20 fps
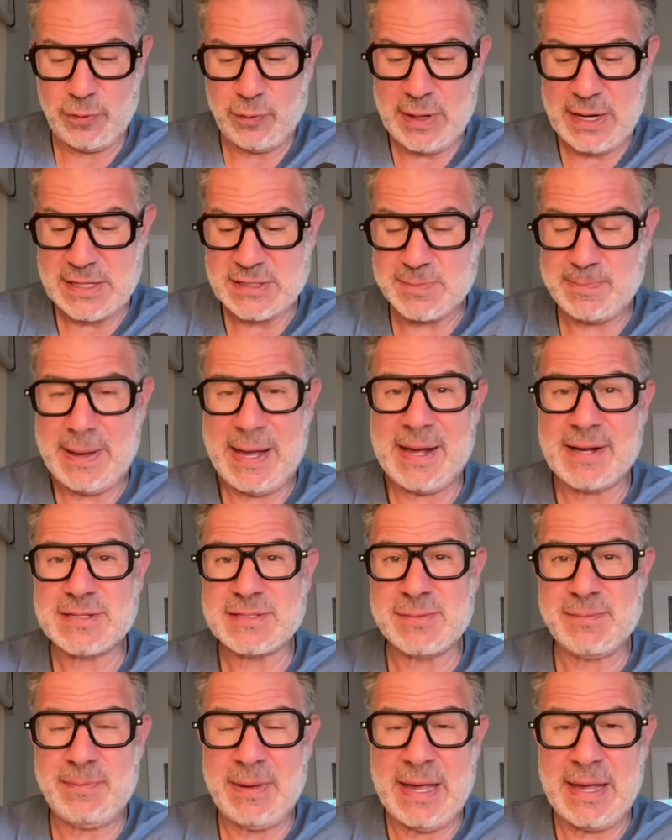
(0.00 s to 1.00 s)
who heads
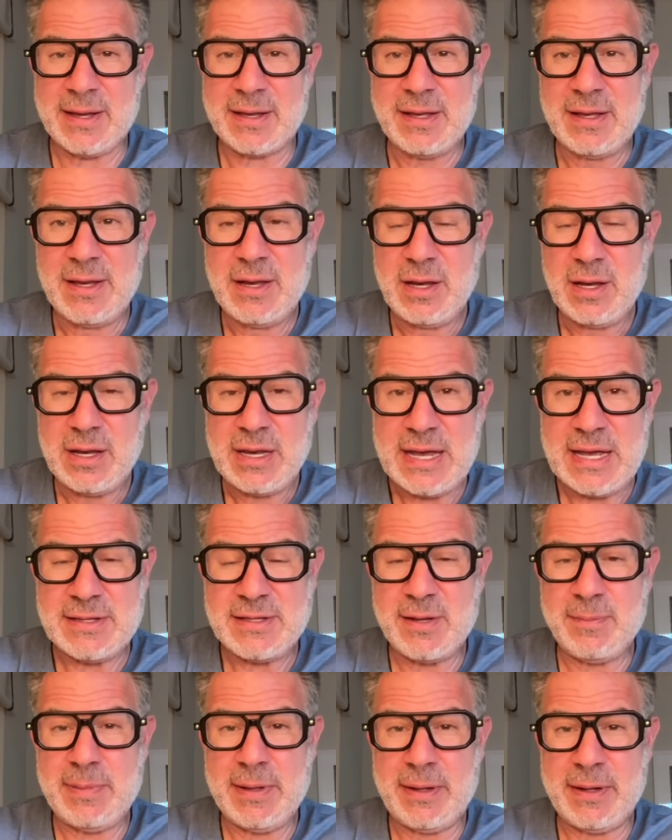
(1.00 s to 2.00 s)
Paxum Bank, had
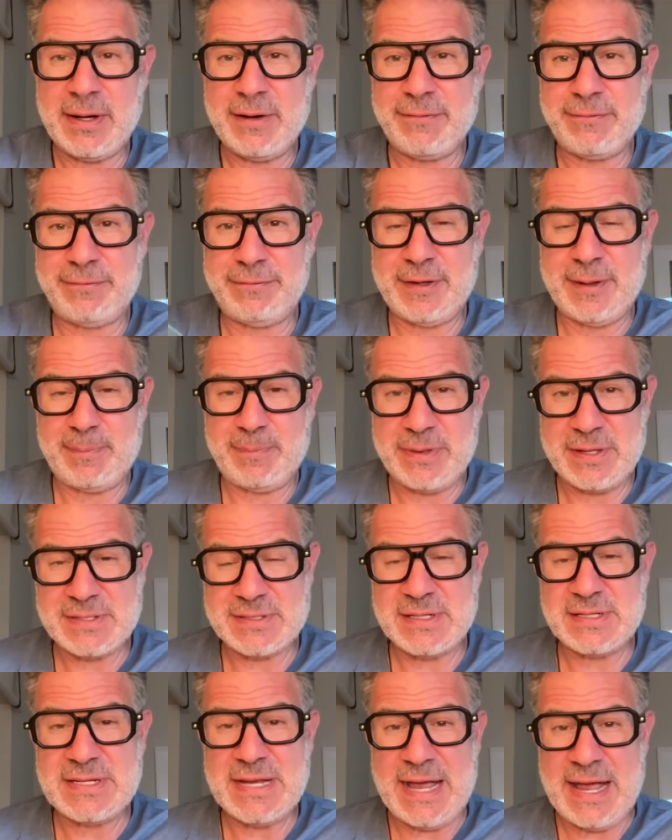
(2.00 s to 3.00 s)
the ability to flip
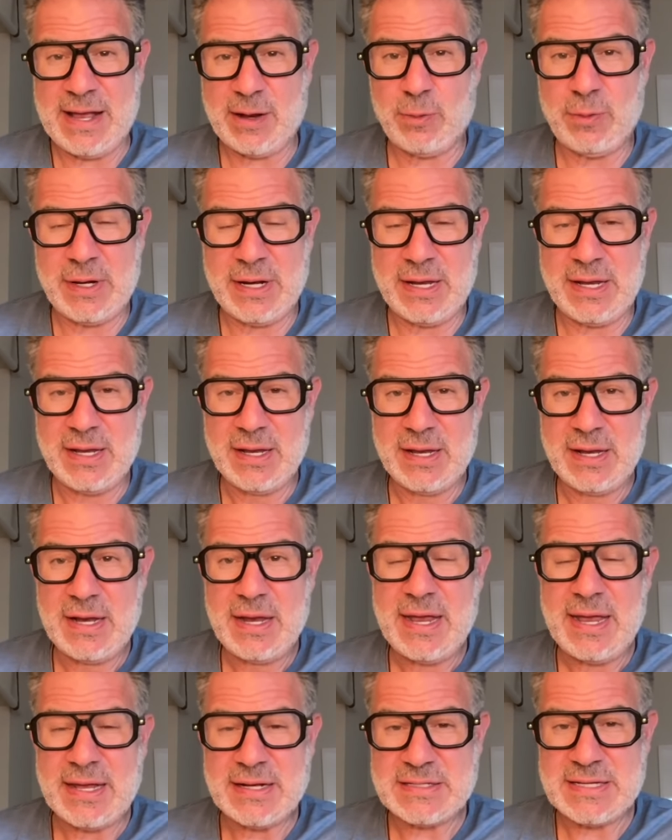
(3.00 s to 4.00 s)
this into equity
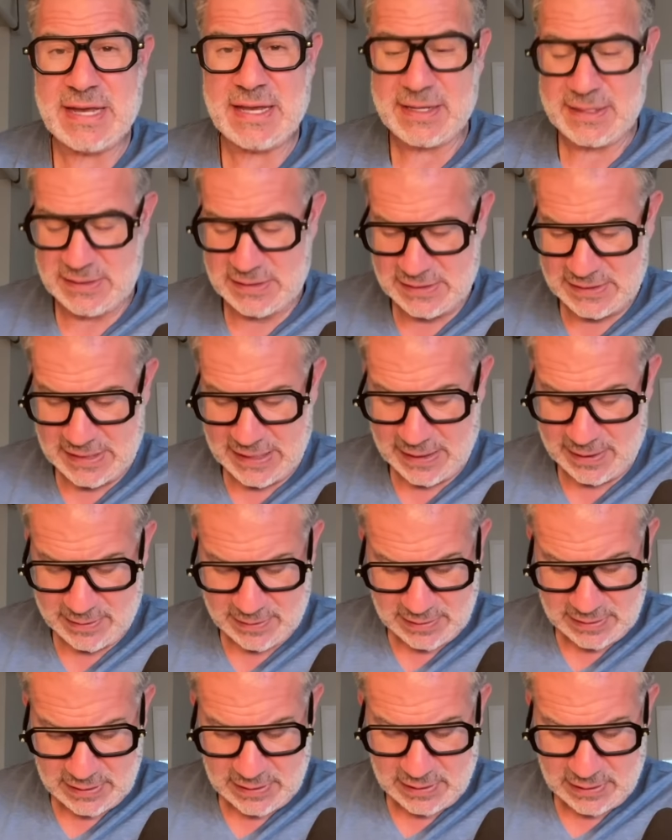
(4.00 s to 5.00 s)
and take
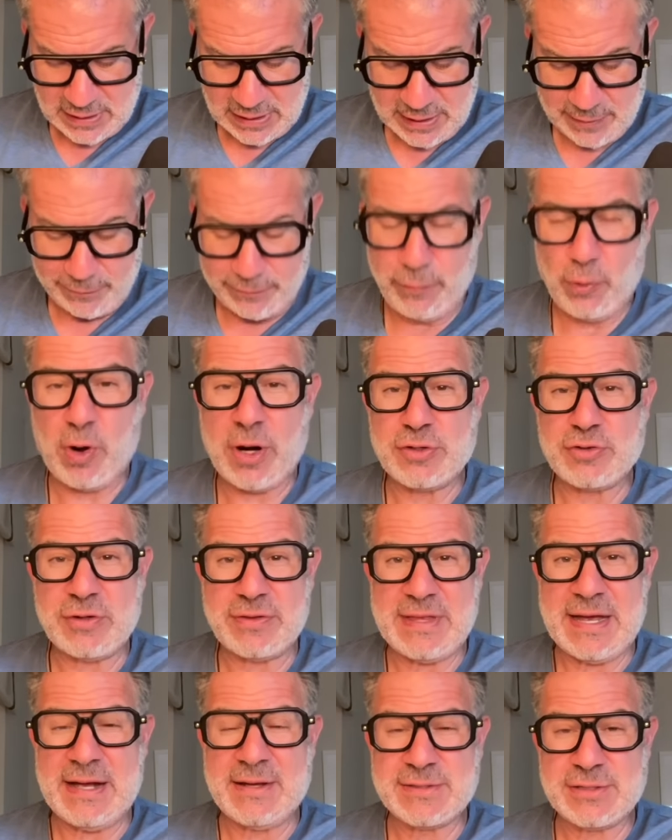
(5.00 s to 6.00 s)
instead
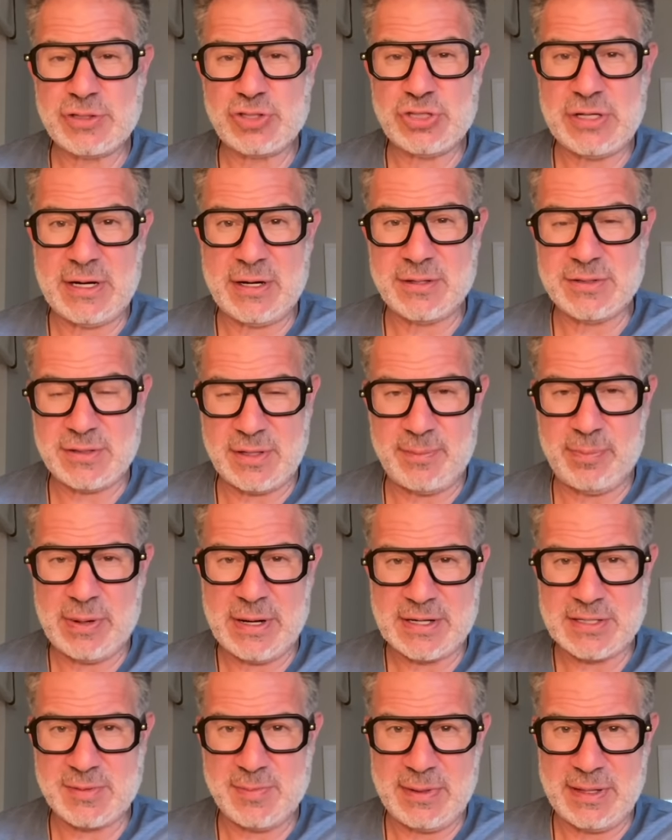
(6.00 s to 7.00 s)
400,000 shares
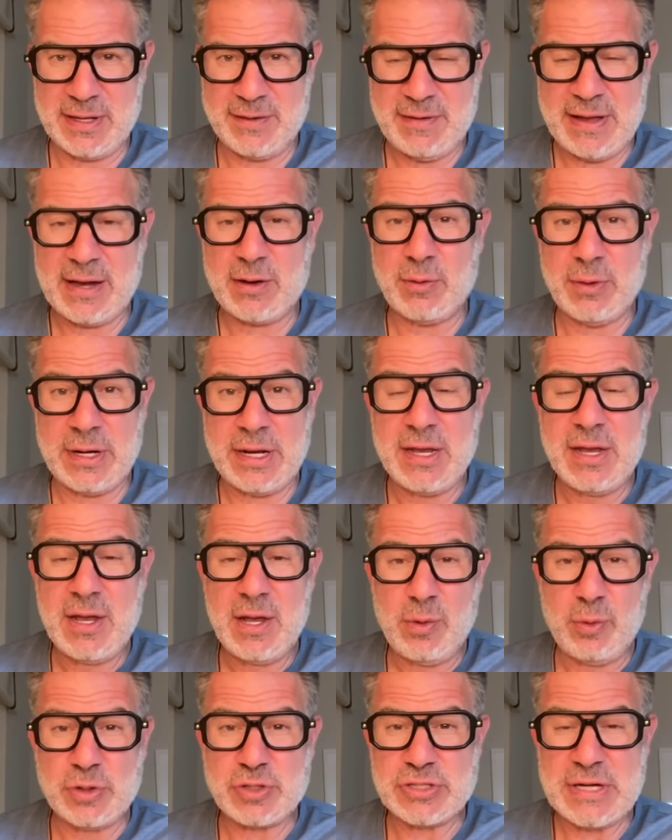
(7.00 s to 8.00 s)
approximately of equity,
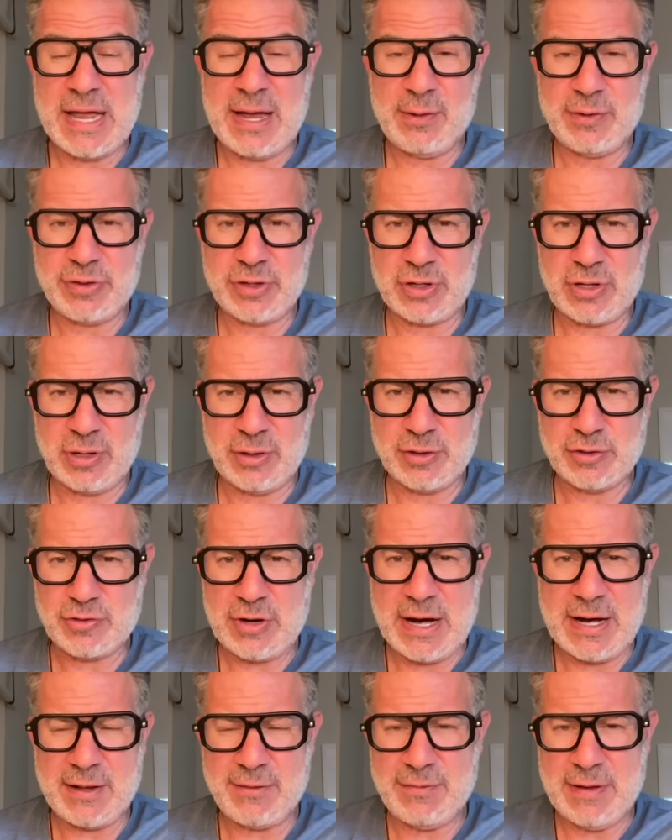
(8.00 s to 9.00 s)
which now at the current
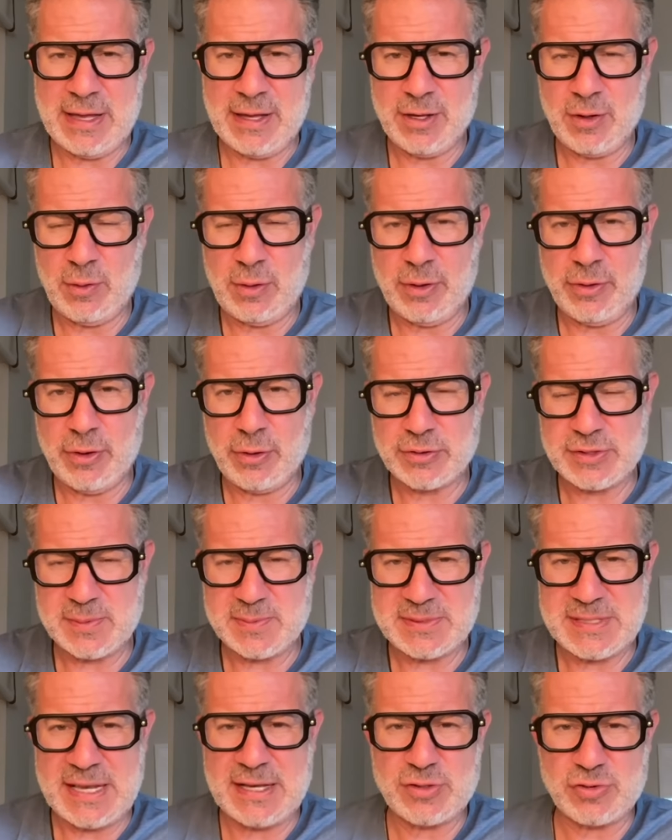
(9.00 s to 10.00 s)
trading value, although
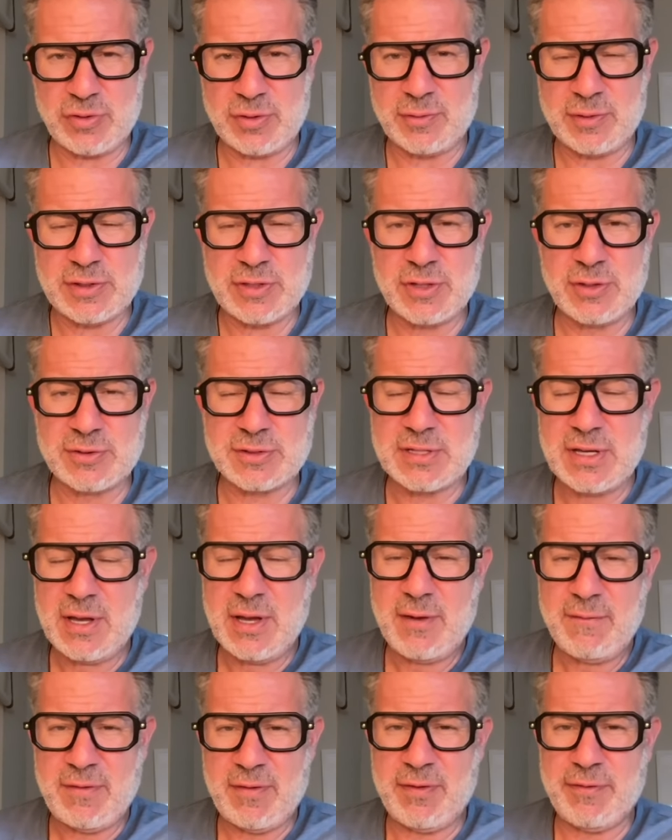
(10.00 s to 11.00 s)
substantially reduced
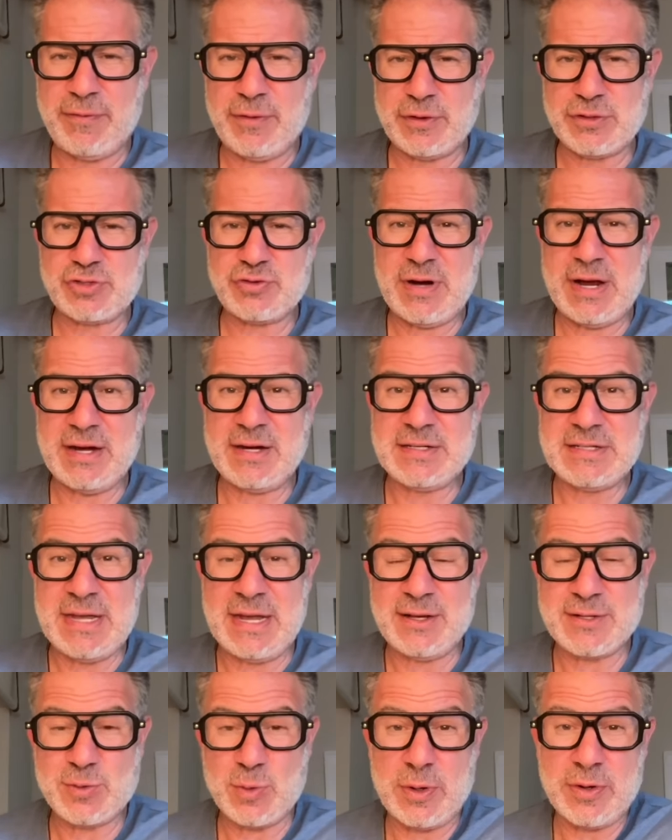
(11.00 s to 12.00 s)
from the first trading
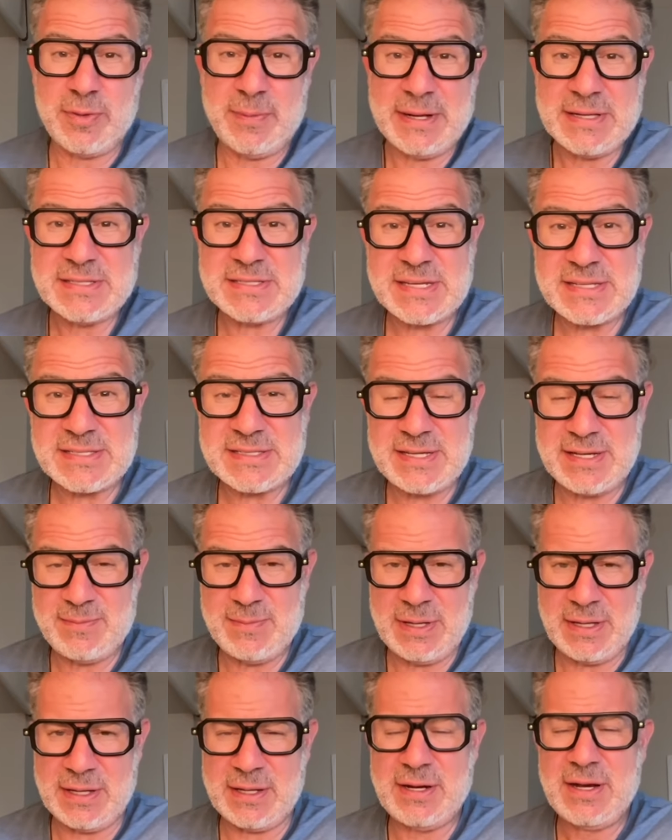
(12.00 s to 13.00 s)
day, is worth about 16
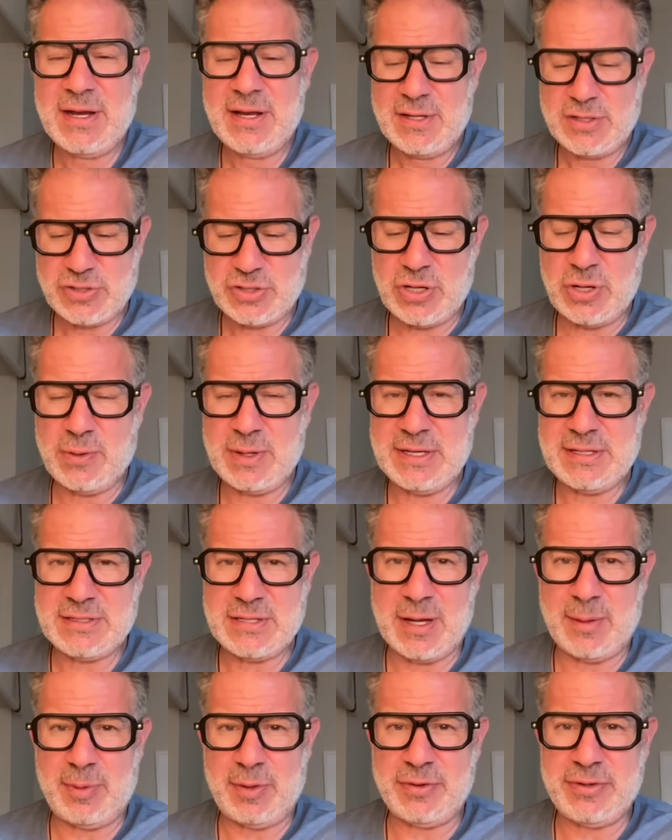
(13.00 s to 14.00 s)
million. So he
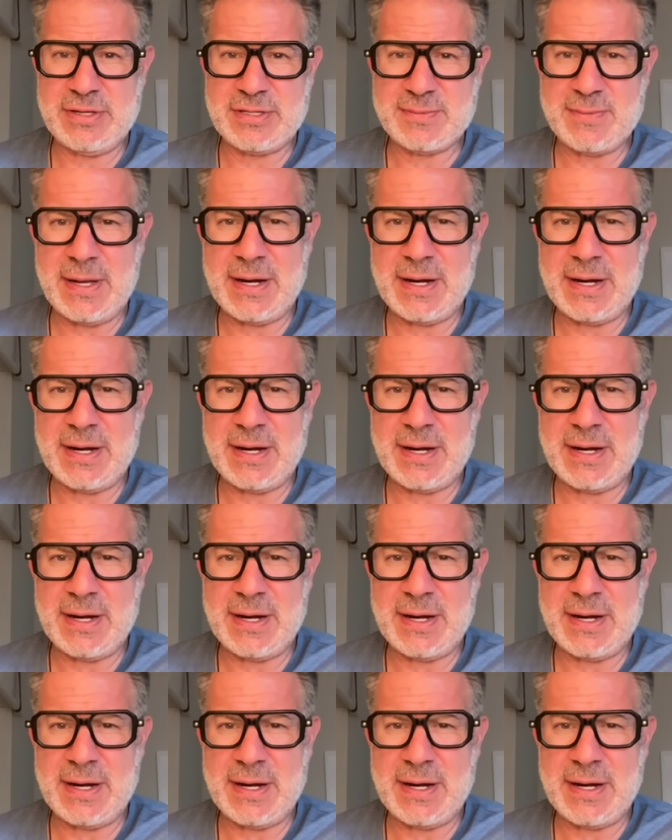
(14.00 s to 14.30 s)
doubled his